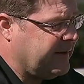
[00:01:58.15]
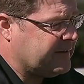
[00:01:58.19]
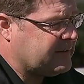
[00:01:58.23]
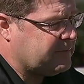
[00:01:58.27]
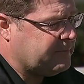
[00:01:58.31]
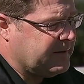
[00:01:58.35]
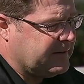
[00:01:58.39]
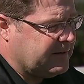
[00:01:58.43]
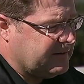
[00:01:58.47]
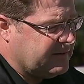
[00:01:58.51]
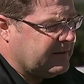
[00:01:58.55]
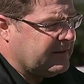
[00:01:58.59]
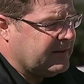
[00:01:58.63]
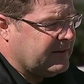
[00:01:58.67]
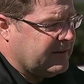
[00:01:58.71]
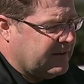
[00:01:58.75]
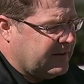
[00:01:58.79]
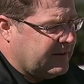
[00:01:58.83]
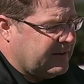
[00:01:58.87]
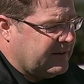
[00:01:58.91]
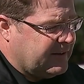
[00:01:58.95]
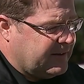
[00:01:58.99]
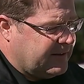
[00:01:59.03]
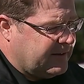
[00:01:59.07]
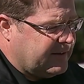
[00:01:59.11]
have to be
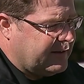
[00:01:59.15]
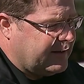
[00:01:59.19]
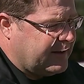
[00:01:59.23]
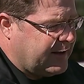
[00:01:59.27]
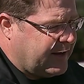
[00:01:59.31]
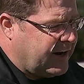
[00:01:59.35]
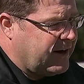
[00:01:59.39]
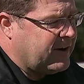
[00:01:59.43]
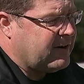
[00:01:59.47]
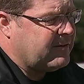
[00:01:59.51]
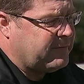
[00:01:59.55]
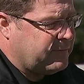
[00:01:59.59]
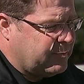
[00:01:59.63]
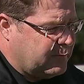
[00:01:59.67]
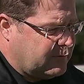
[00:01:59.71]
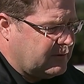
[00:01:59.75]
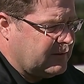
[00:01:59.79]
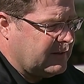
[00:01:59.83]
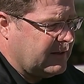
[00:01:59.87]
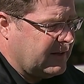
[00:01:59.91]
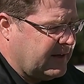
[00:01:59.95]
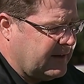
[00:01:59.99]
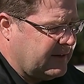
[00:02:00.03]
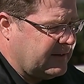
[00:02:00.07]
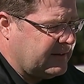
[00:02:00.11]
careful
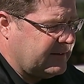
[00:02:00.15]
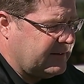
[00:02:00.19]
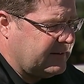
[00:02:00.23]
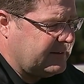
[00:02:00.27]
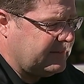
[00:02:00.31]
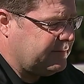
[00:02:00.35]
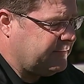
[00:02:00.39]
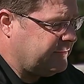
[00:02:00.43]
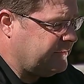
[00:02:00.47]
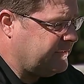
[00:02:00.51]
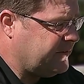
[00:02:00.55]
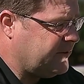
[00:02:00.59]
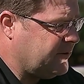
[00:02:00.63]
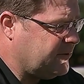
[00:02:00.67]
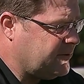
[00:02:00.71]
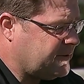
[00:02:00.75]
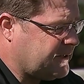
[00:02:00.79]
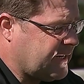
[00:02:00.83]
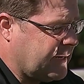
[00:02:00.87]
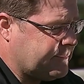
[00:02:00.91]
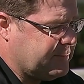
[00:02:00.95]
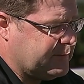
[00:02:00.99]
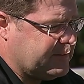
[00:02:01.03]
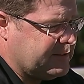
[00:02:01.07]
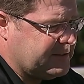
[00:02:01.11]
of those
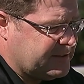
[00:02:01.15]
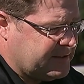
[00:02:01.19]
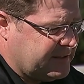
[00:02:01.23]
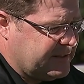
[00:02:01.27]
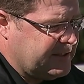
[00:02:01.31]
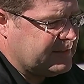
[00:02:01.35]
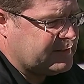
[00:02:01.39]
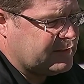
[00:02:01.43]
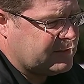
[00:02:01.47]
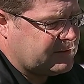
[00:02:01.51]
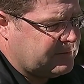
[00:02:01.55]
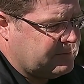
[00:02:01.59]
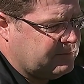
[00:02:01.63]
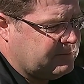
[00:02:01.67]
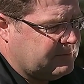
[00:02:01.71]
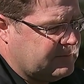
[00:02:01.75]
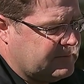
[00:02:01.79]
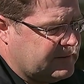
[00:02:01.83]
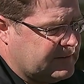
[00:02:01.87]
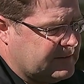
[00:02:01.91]
type of diseases, from